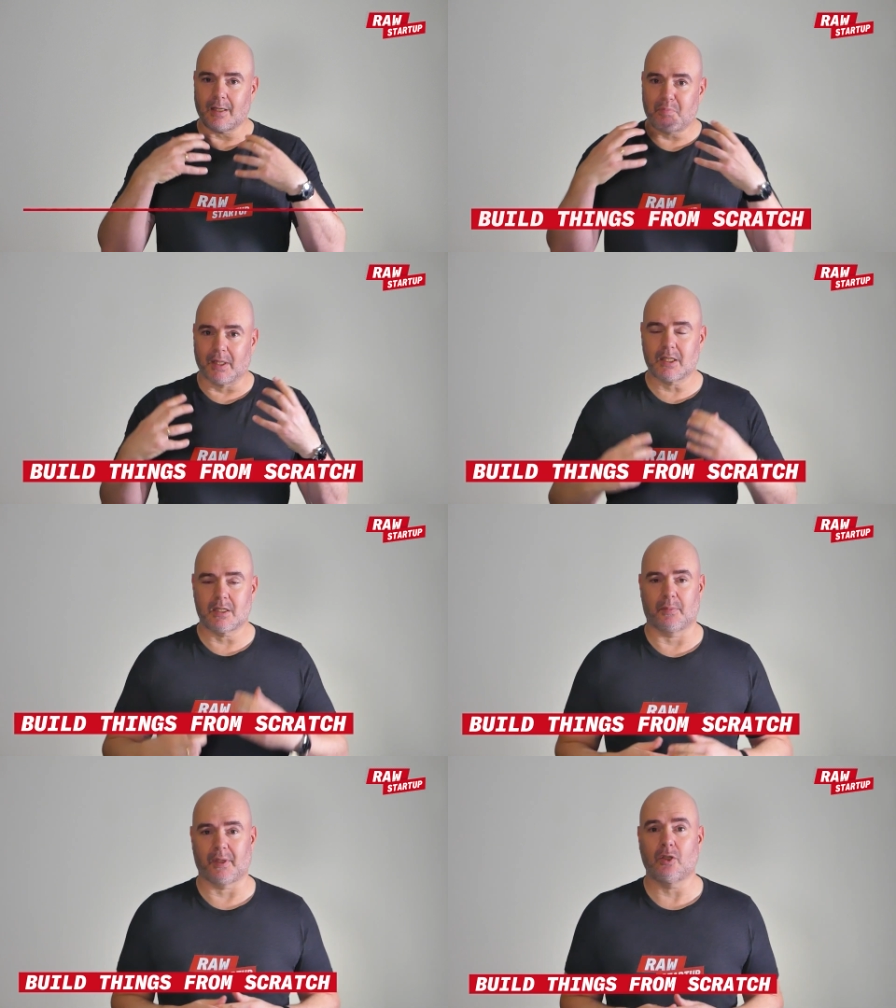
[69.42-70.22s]
it builds
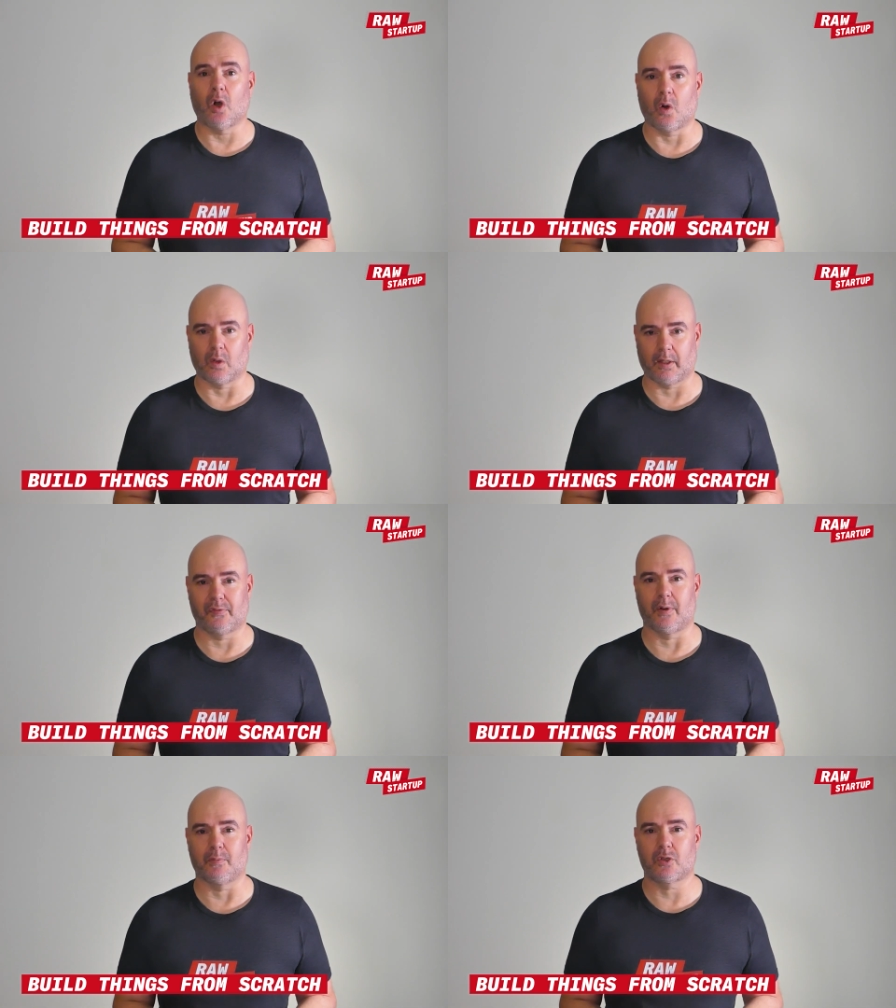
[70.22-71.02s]
something totally
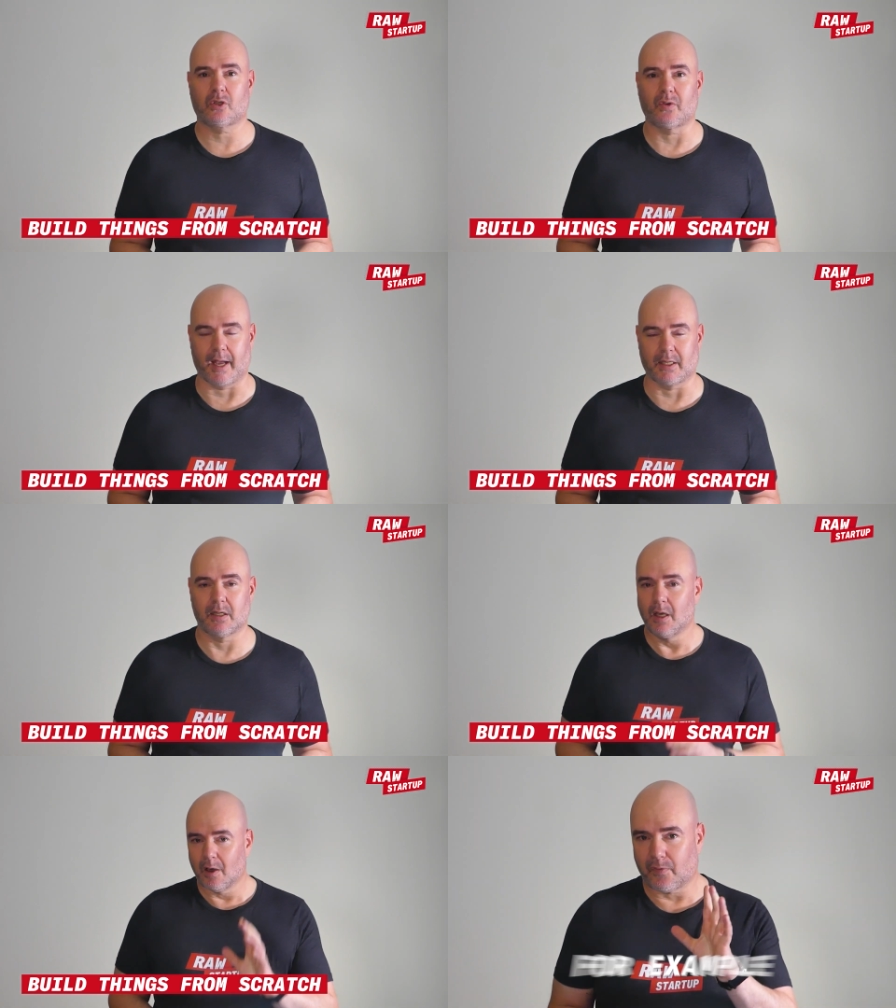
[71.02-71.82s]
from scratch.
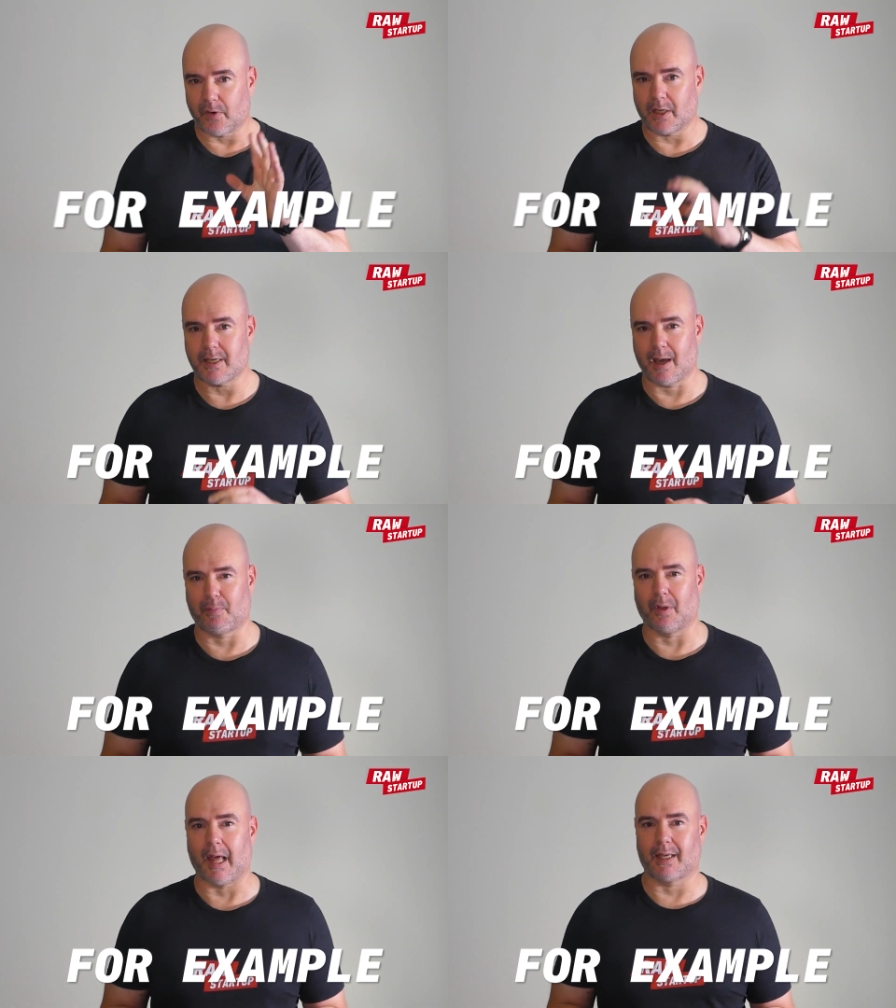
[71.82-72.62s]
For
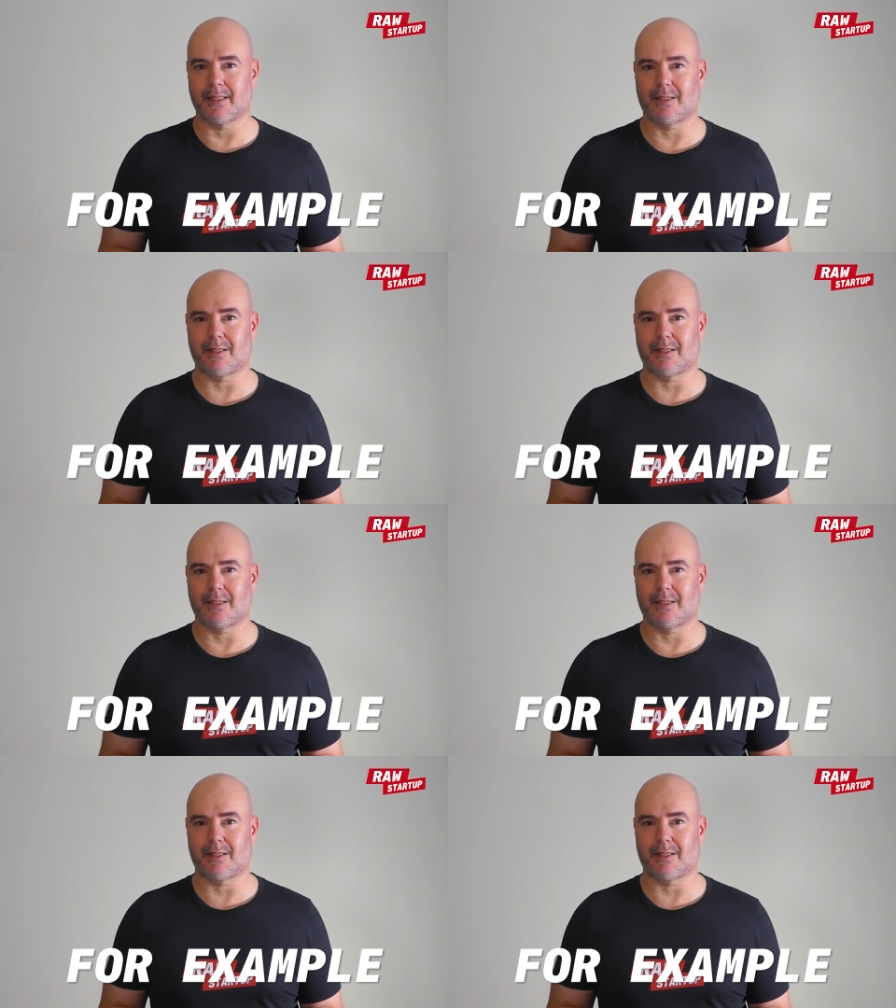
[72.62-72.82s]
example, I can